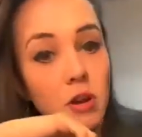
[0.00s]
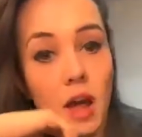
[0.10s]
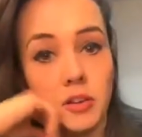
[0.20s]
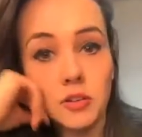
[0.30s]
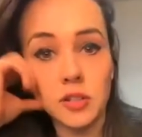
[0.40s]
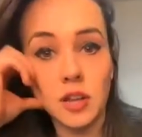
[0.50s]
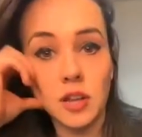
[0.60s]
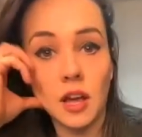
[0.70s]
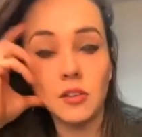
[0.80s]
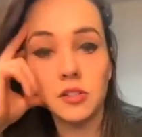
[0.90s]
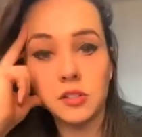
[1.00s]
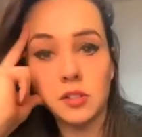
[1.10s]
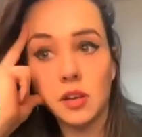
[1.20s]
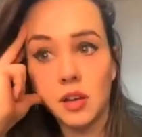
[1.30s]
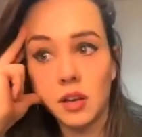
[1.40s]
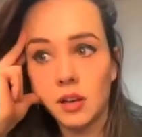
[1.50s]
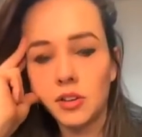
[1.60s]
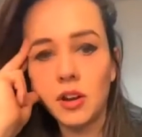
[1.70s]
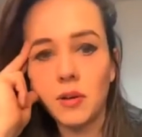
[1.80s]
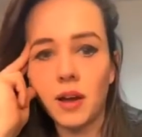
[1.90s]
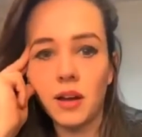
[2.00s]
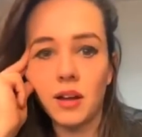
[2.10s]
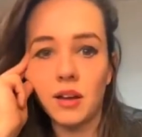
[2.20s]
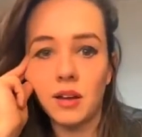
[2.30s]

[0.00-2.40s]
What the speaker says: asked what the top 5 contact libraries are.